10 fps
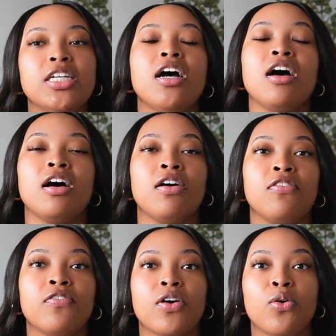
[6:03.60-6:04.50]

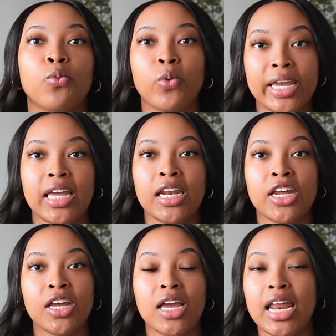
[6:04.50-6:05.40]
of
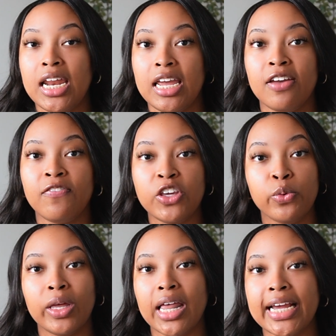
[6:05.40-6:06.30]
when and if you
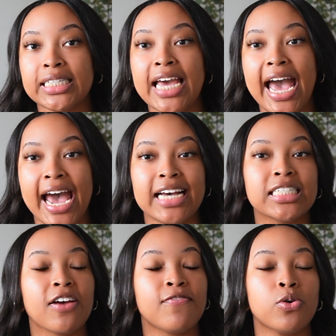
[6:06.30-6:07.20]
would like to
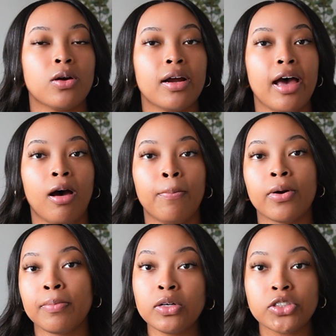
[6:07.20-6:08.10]
ask for a
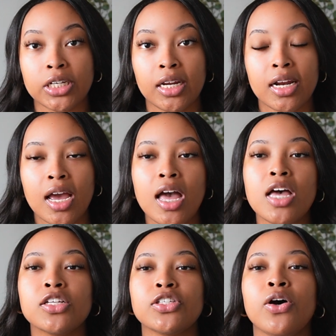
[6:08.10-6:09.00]
promotion.
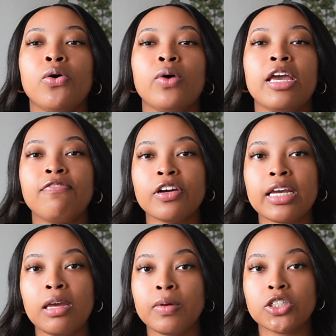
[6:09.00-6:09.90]
So if you're
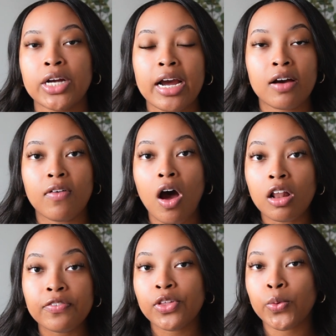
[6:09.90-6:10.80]
keeping track of
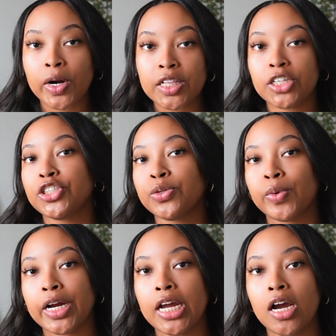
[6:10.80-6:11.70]
all of the work that you're
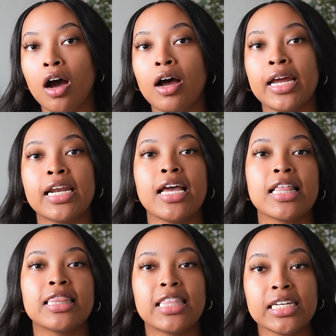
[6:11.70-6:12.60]
working on,
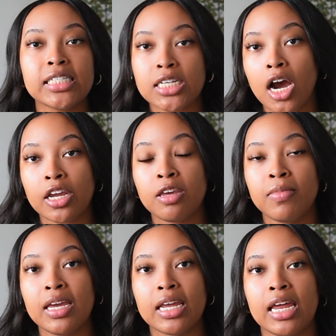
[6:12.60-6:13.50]
this
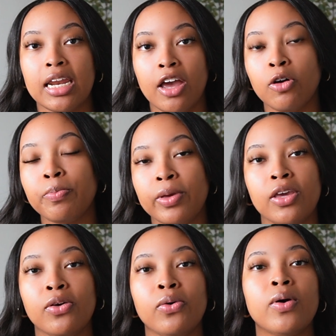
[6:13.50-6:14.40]
document can help
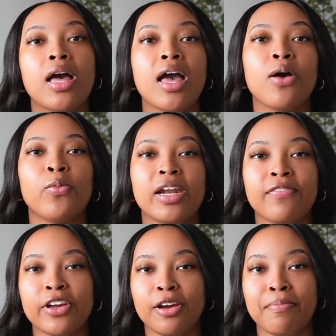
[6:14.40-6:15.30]
you
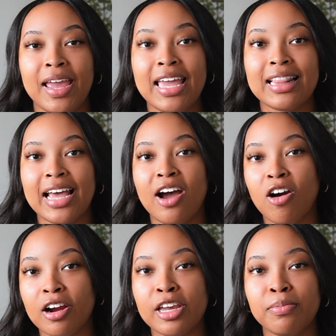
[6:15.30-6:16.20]
whenever you're making that
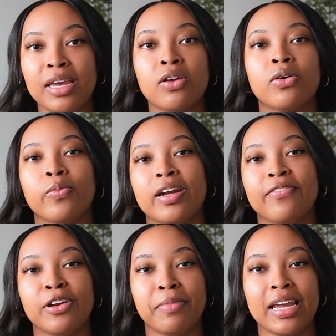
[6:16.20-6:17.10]
argument or
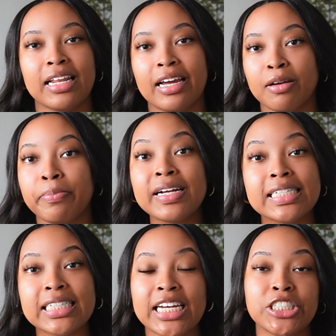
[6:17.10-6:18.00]
whenever you're making like a
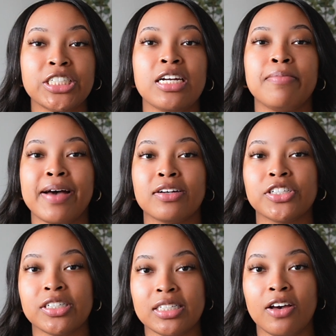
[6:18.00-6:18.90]
presentation about
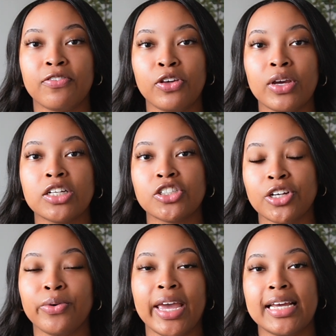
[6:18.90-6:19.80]
yourself. You can
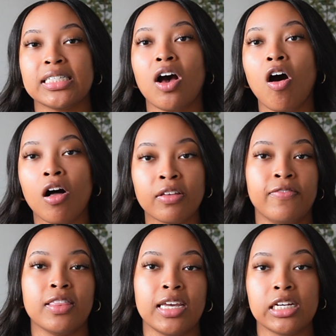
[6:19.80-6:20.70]
showcase all of
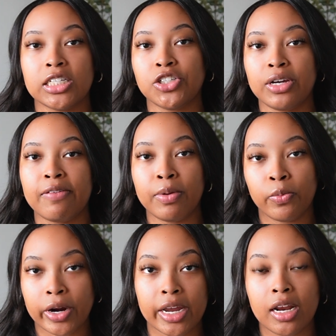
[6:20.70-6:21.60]
the things that you have
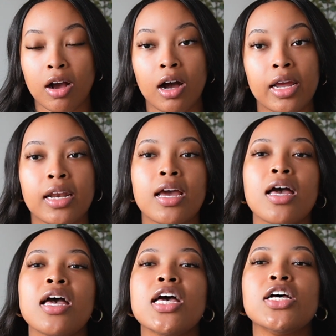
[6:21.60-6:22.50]
been working on.
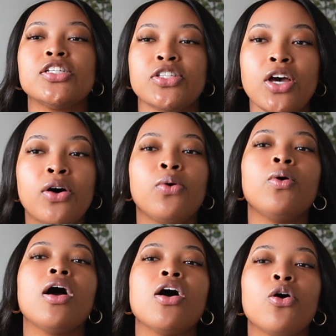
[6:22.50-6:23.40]

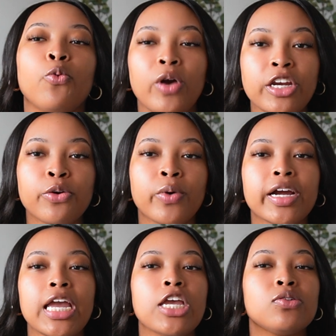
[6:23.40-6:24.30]
So when you're
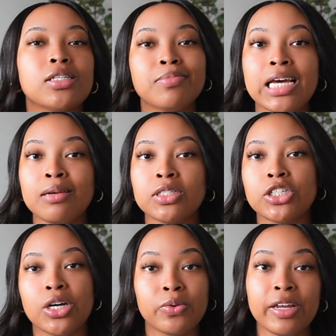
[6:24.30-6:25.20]
working, you sometimes
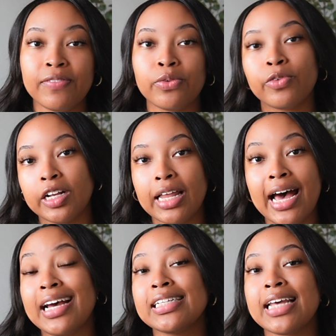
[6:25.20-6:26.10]
don't even
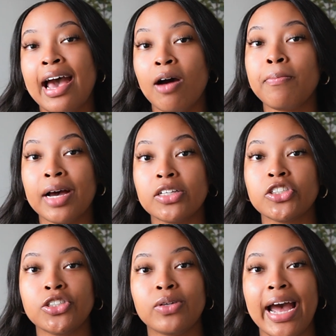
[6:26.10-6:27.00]
realize how much
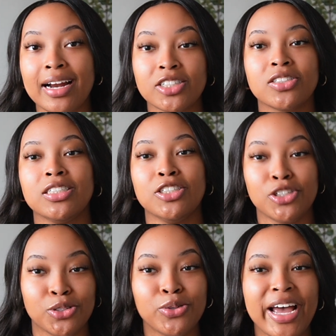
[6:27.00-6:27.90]
you actually
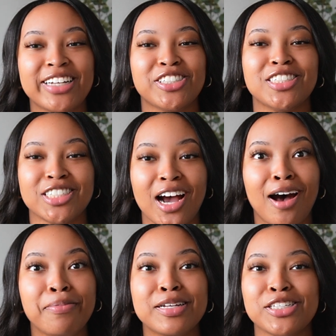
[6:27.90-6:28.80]
do at your
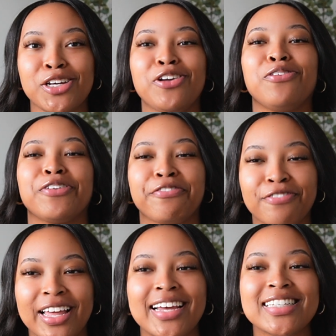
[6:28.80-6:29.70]
job until you
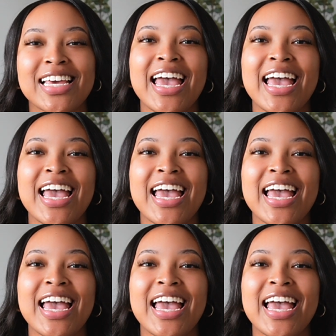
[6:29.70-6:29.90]
reflect